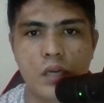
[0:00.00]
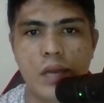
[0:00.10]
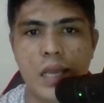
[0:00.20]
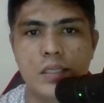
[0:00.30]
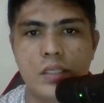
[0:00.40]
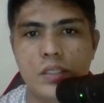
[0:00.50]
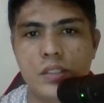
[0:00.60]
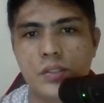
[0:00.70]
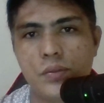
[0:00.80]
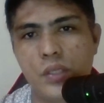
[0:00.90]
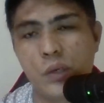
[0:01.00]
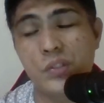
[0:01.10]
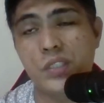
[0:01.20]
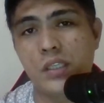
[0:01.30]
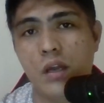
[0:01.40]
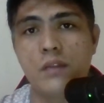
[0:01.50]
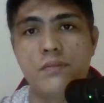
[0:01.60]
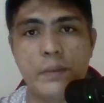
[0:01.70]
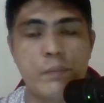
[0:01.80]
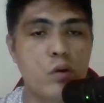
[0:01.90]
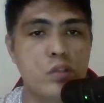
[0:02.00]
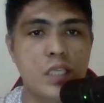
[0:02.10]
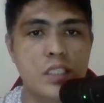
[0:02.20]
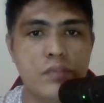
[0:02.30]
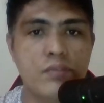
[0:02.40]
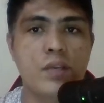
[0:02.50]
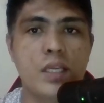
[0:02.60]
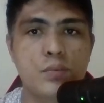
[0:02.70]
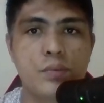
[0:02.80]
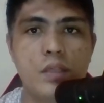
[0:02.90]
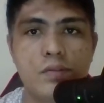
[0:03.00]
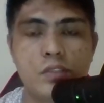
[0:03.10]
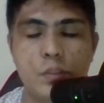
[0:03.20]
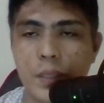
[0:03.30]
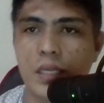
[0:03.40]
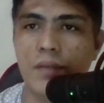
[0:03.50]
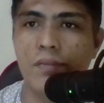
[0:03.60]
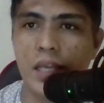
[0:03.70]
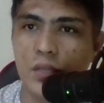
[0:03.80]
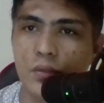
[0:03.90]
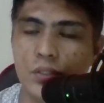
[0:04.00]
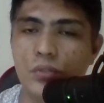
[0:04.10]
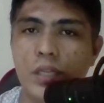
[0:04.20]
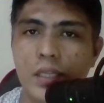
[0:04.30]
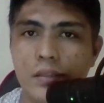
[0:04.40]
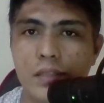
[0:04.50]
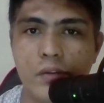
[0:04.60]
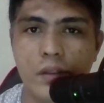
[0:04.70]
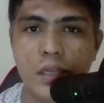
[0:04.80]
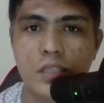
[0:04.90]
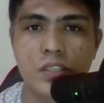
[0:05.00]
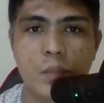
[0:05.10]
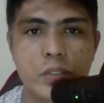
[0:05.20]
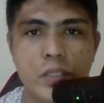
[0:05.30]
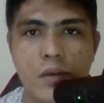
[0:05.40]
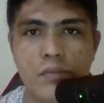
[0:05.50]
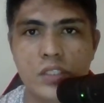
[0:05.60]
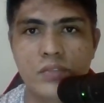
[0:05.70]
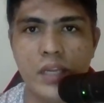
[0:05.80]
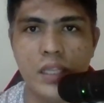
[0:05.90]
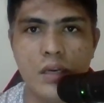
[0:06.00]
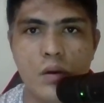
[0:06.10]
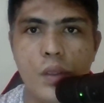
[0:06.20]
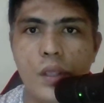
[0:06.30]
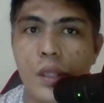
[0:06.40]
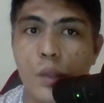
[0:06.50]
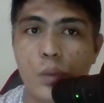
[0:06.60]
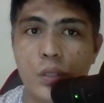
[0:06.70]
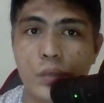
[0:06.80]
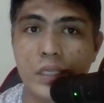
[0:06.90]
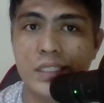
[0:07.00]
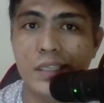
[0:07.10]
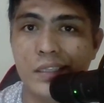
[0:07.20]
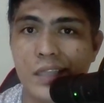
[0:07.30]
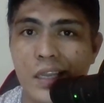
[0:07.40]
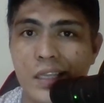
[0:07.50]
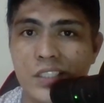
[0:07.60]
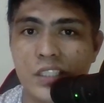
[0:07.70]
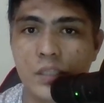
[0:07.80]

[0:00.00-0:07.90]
Alright, so those are all of my bonuses. If you guys would love to pick up Leo through the link down in the description of this video, when you guys click the link, it's